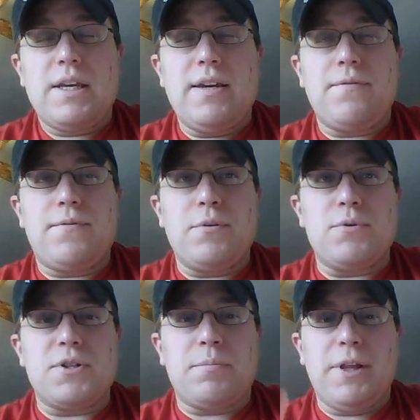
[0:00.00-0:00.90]
if it
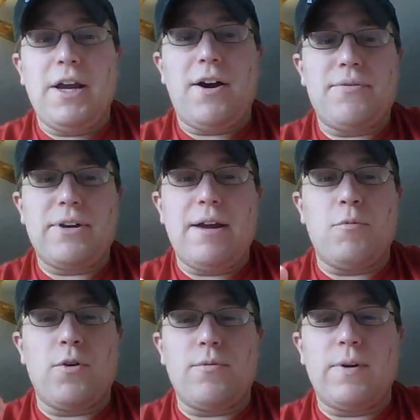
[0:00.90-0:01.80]
was a playoff game
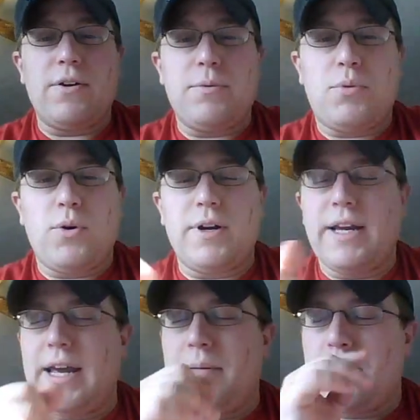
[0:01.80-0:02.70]
or a very
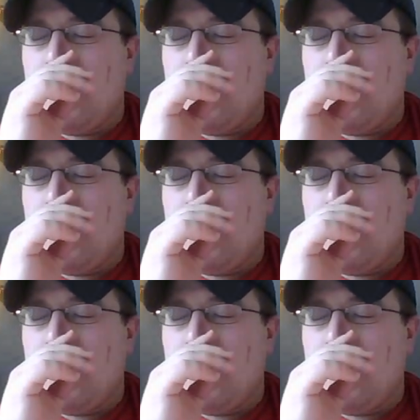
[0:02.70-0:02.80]
important game,